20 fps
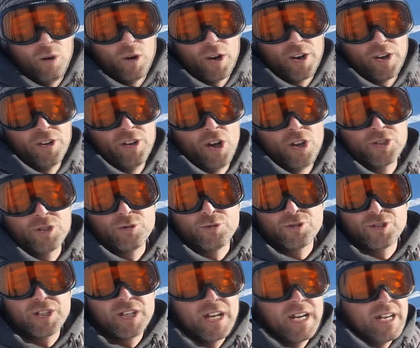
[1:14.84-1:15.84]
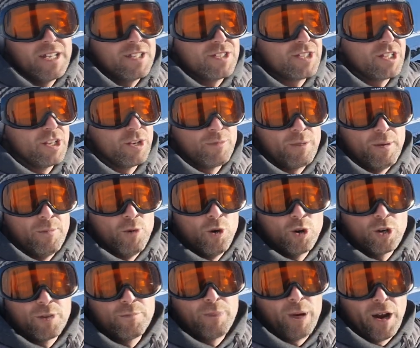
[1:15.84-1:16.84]
lot of nozzles. There's a little bit more
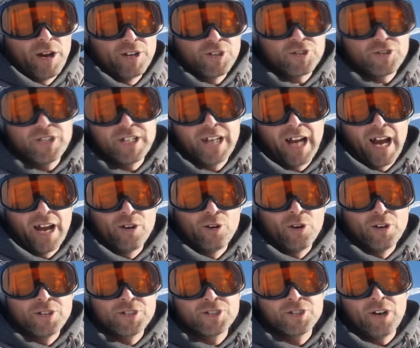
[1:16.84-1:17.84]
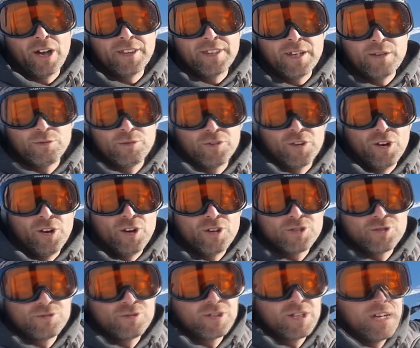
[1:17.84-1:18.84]
componentry going on inside there with the
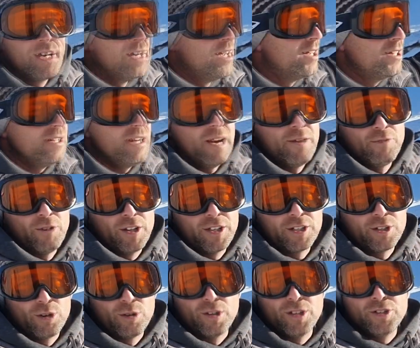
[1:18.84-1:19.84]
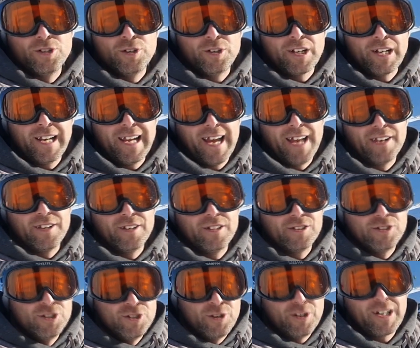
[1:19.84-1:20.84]
nozzles. You have what you call a nucleator,
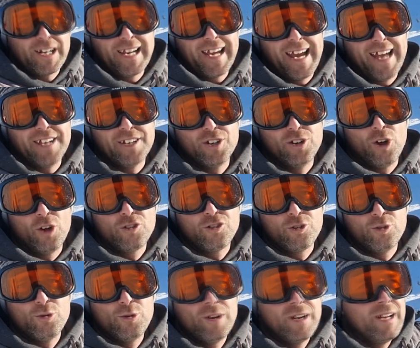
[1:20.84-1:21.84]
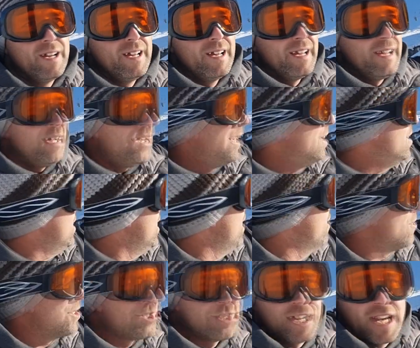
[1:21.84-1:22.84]
nucleator nozzle and you
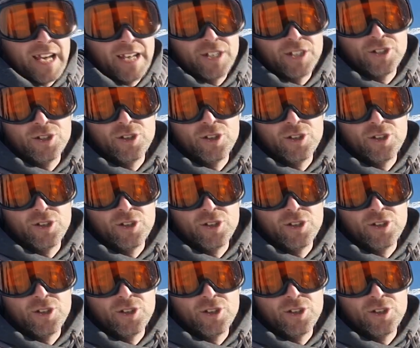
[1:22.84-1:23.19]
have a standard